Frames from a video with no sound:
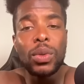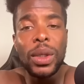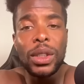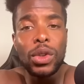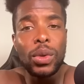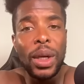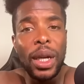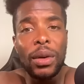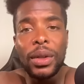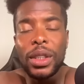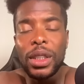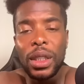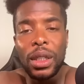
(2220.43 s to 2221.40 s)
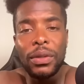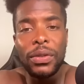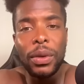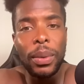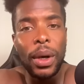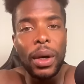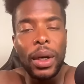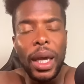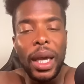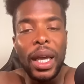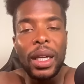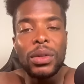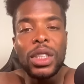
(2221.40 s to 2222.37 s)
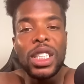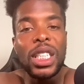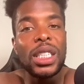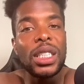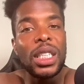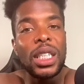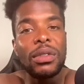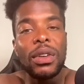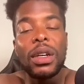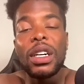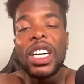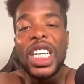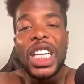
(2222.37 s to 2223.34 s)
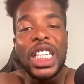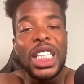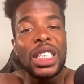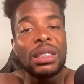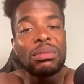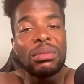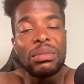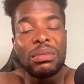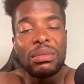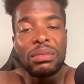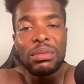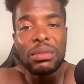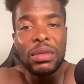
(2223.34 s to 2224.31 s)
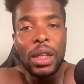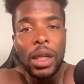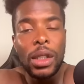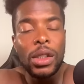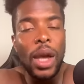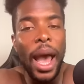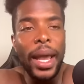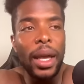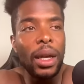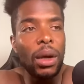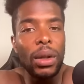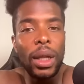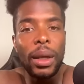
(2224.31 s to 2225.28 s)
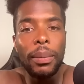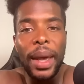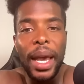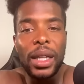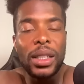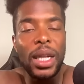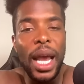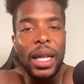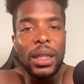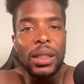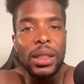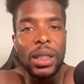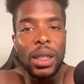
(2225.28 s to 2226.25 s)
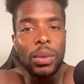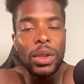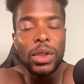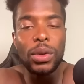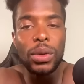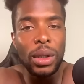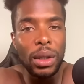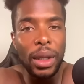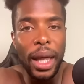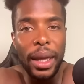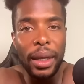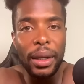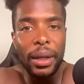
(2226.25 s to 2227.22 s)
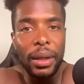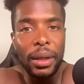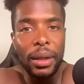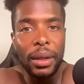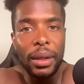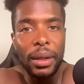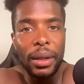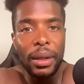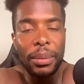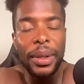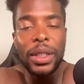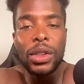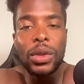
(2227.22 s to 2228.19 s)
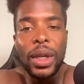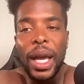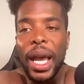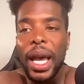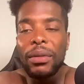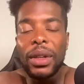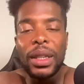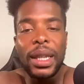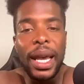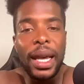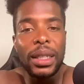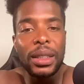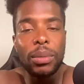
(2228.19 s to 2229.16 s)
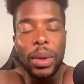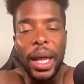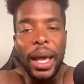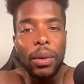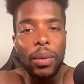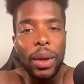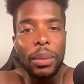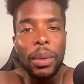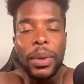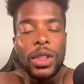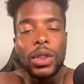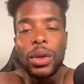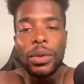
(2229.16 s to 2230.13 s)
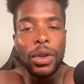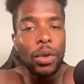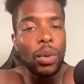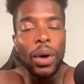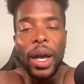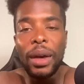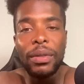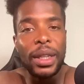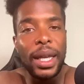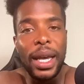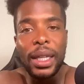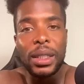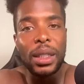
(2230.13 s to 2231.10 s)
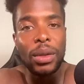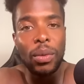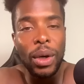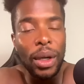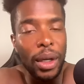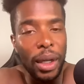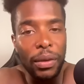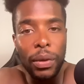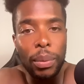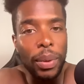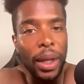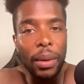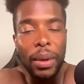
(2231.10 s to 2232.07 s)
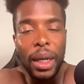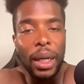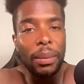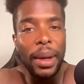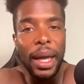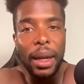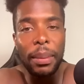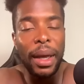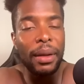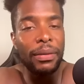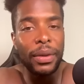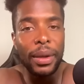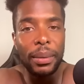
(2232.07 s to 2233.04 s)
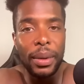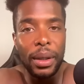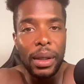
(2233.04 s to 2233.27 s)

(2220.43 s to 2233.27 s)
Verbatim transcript: with you at Chrisean football game, she is even uglier. So I can only imagine after seeing what you look like. Bitch, you can have a thousand black women, but you won't have a thousand and one if you playing with anybody in my family.